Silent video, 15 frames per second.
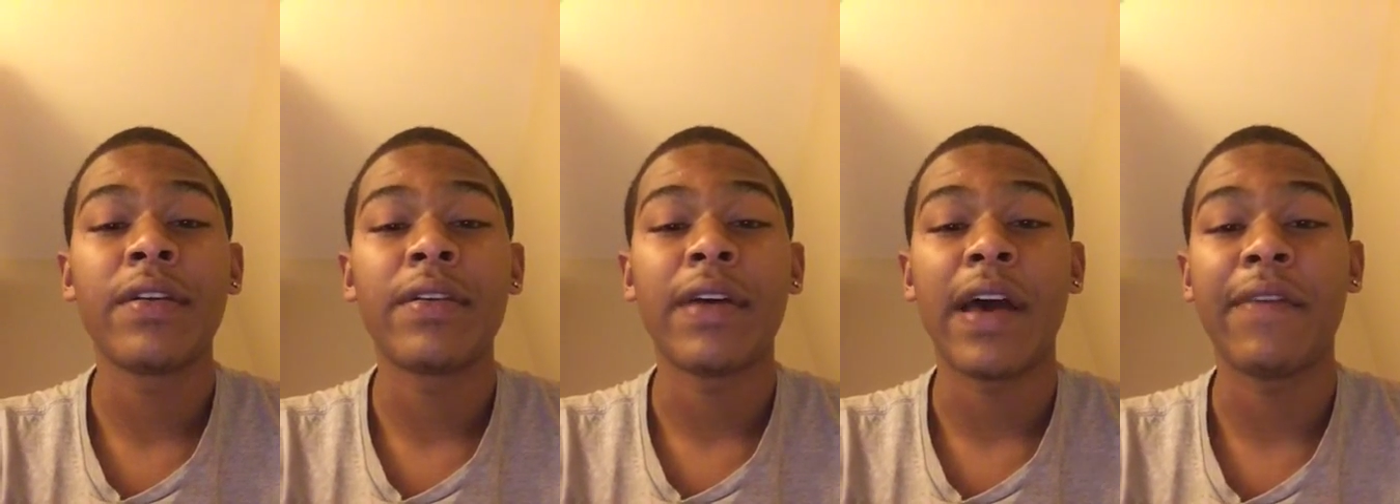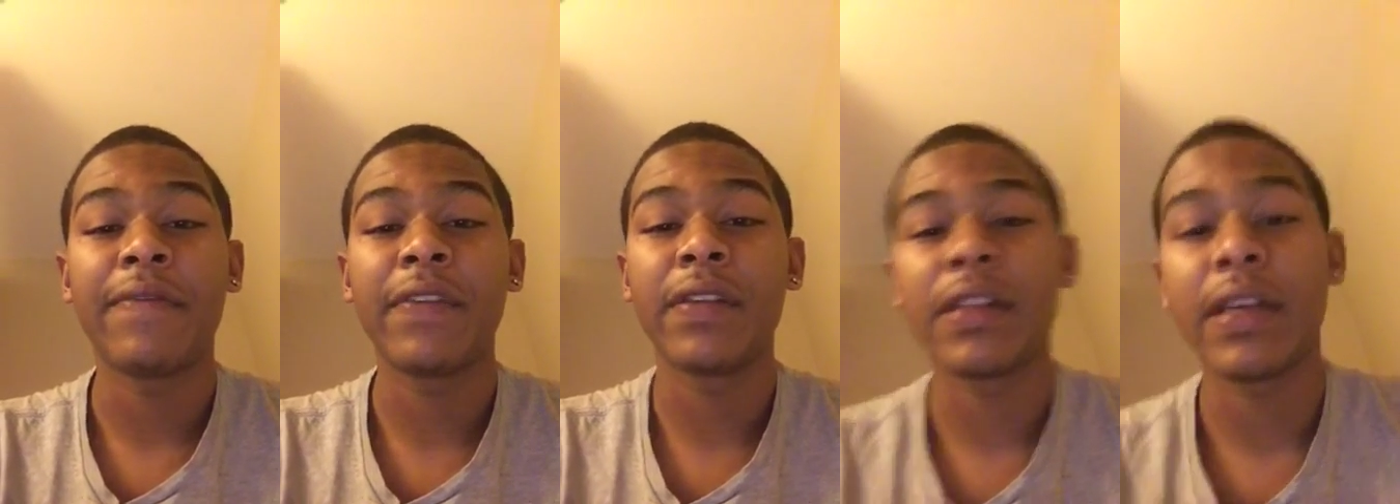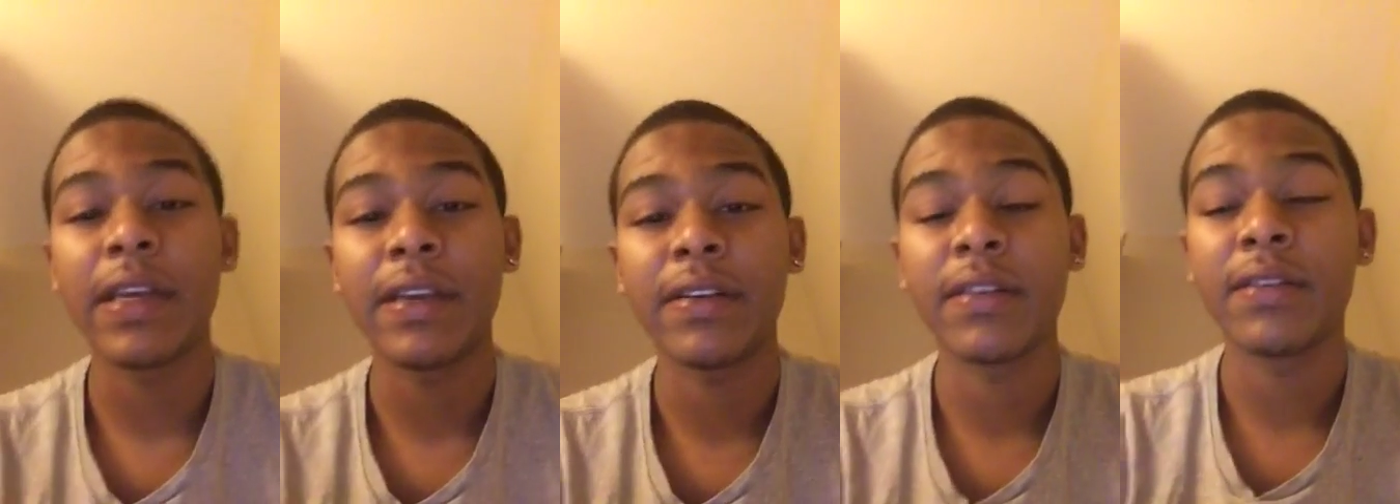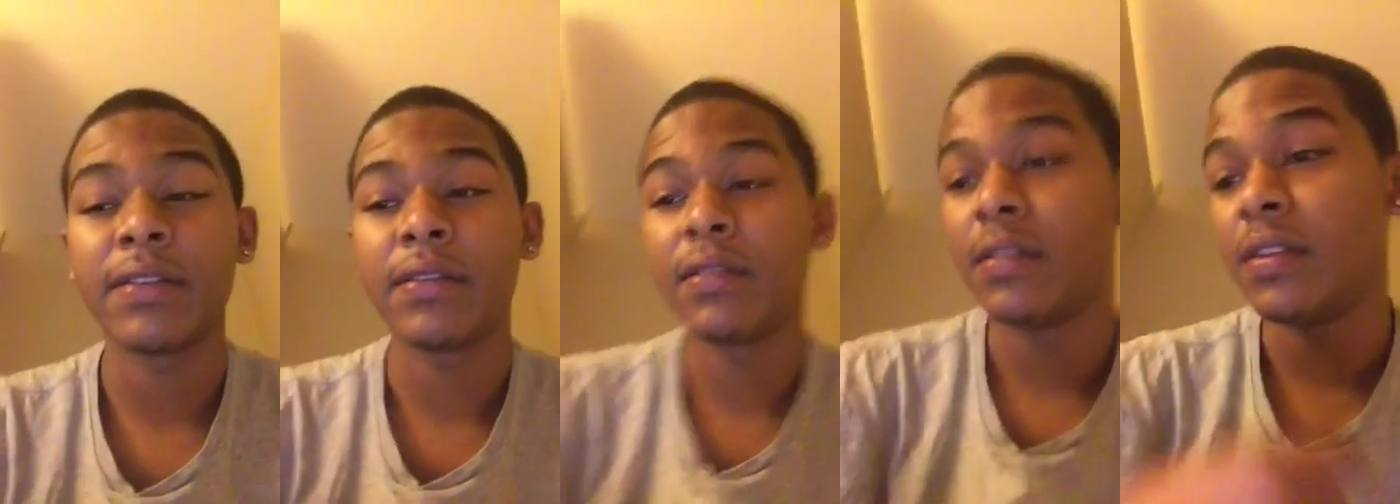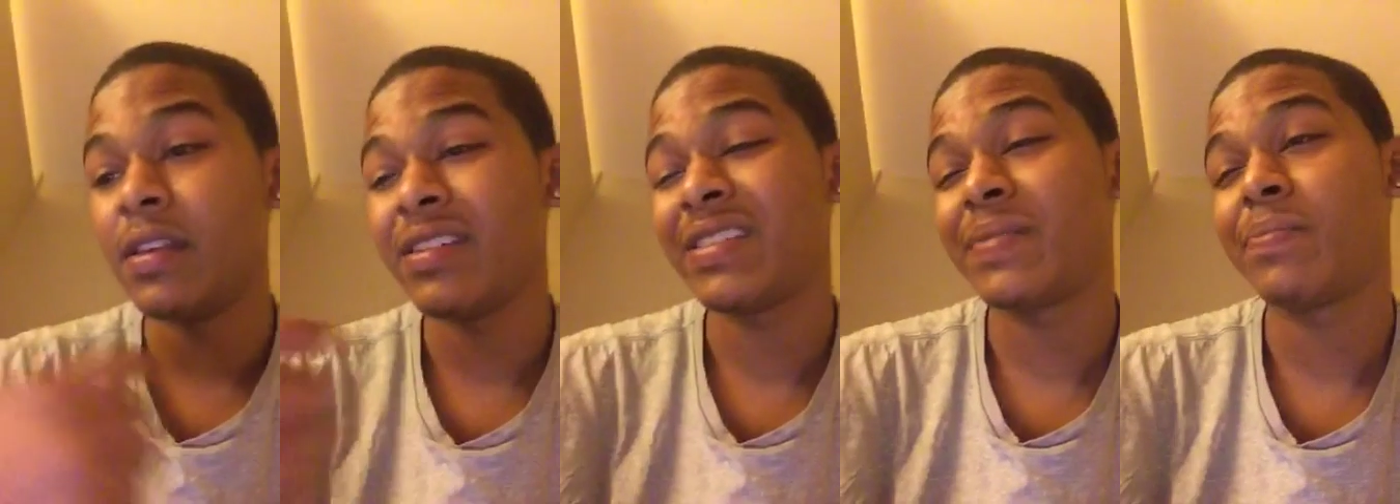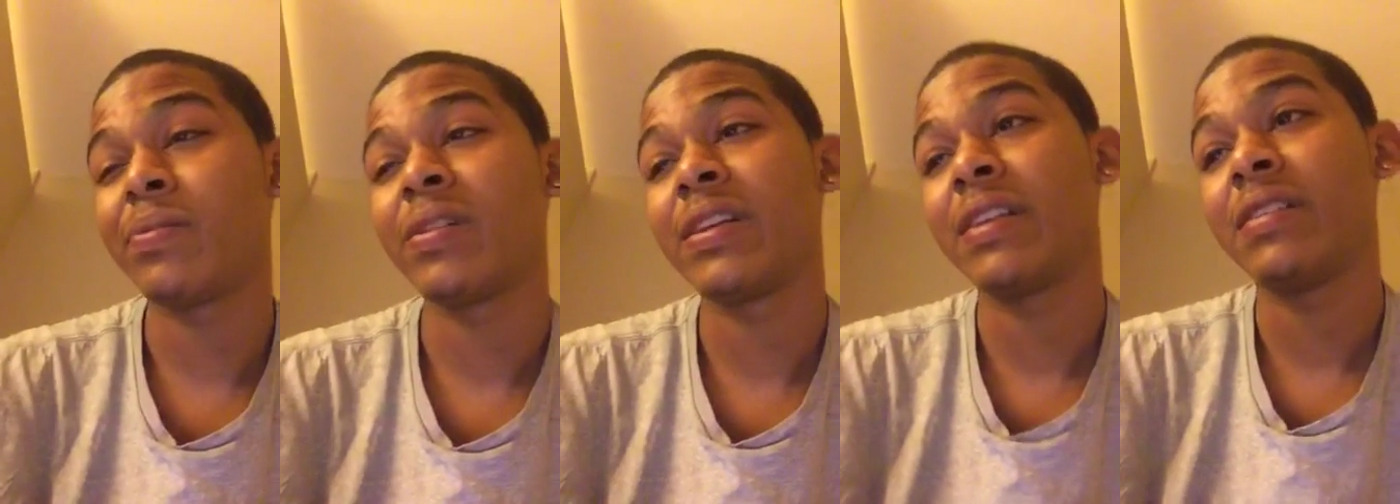I feel like this
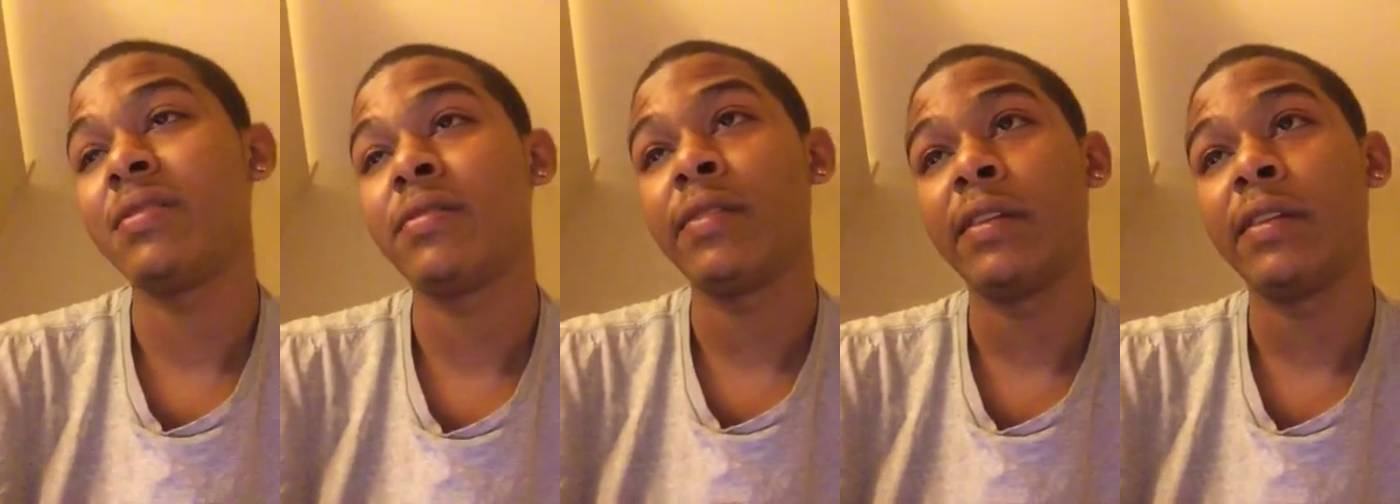play